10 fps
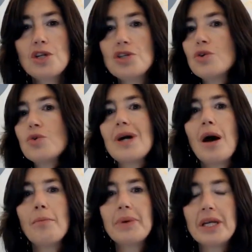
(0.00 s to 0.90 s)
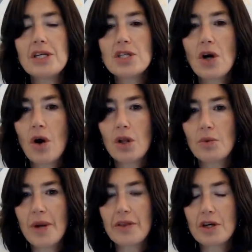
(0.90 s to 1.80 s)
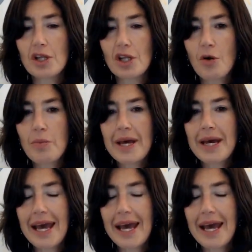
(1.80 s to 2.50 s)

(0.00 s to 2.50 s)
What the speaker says: to companies all around the globe.